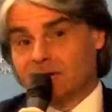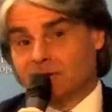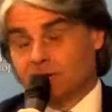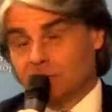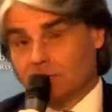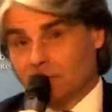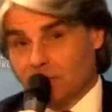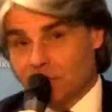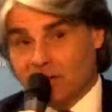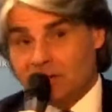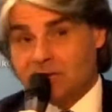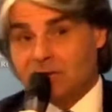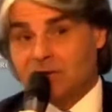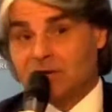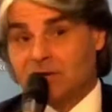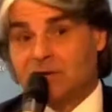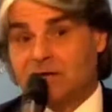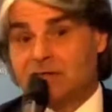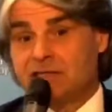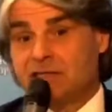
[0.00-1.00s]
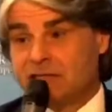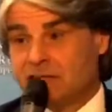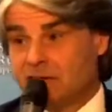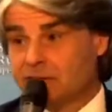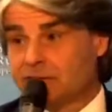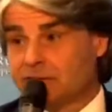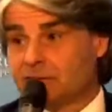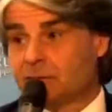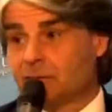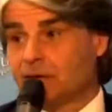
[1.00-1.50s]
and master
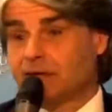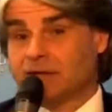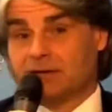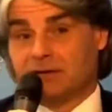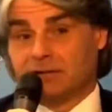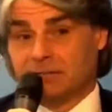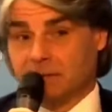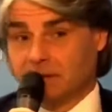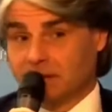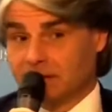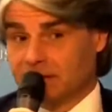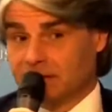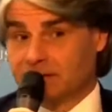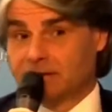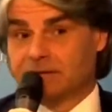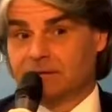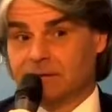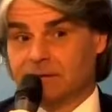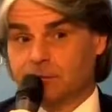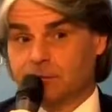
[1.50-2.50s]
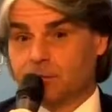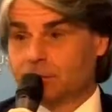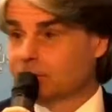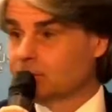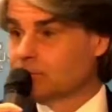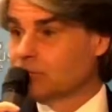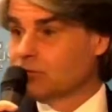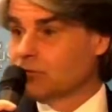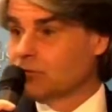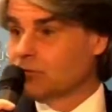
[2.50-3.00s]
classes given by
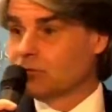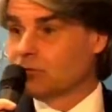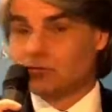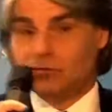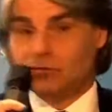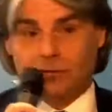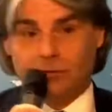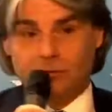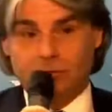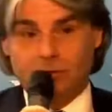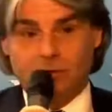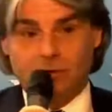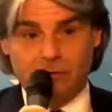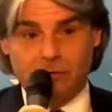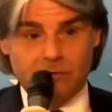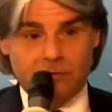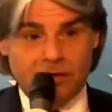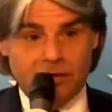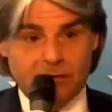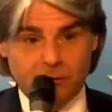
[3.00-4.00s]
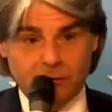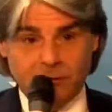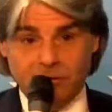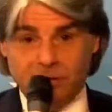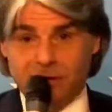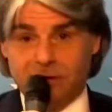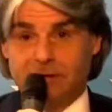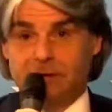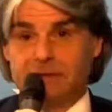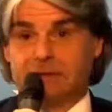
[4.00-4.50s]
important musicians from all around the
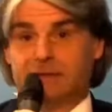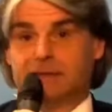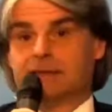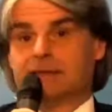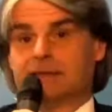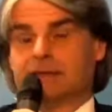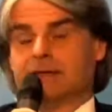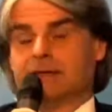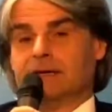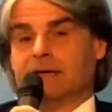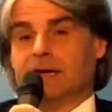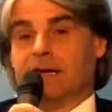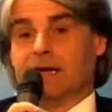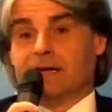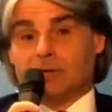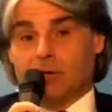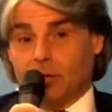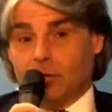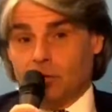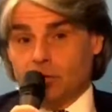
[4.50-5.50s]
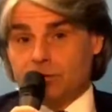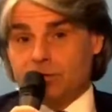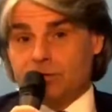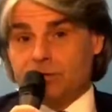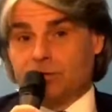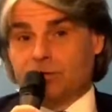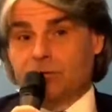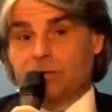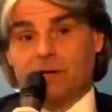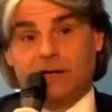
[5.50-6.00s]
world. And
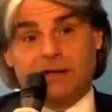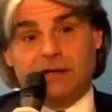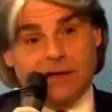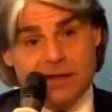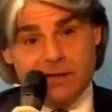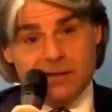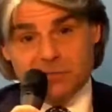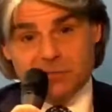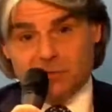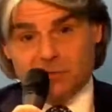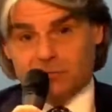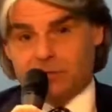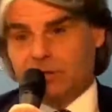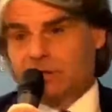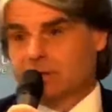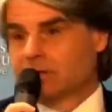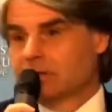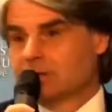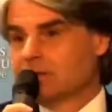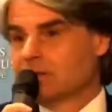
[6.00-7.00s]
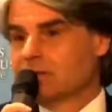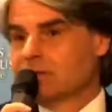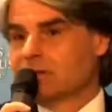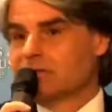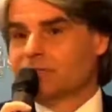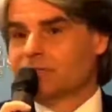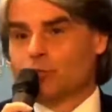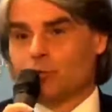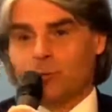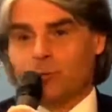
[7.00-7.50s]
also another project,
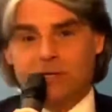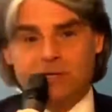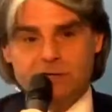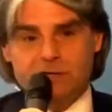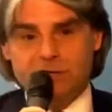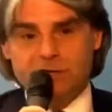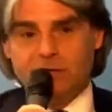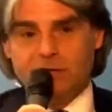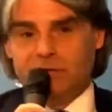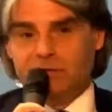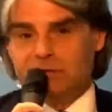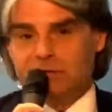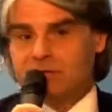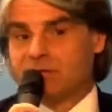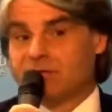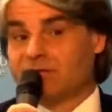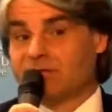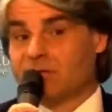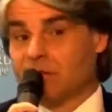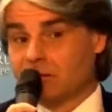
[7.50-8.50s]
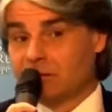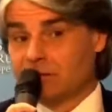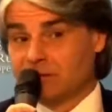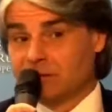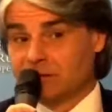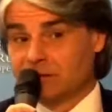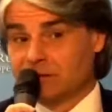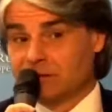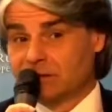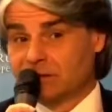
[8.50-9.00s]
the formation of a
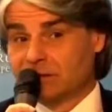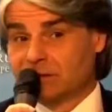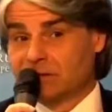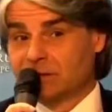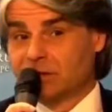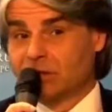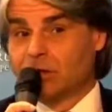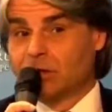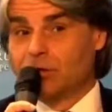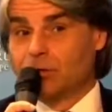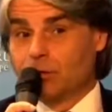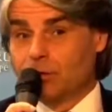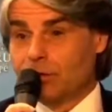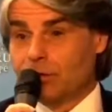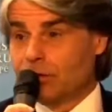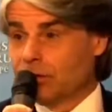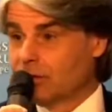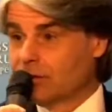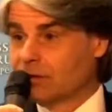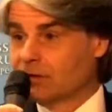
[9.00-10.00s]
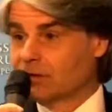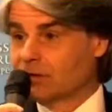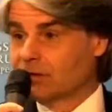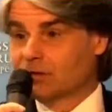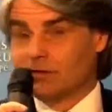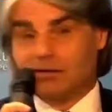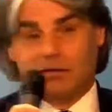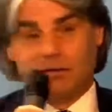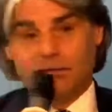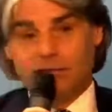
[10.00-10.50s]
Slavonian youth
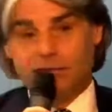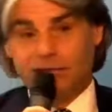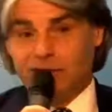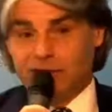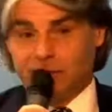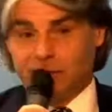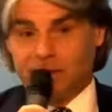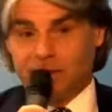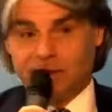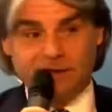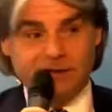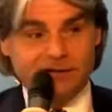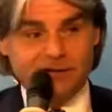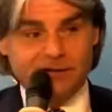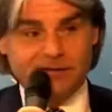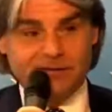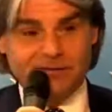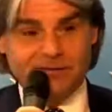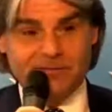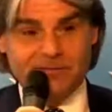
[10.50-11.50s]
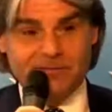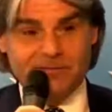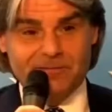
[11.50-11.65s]
philharmonic.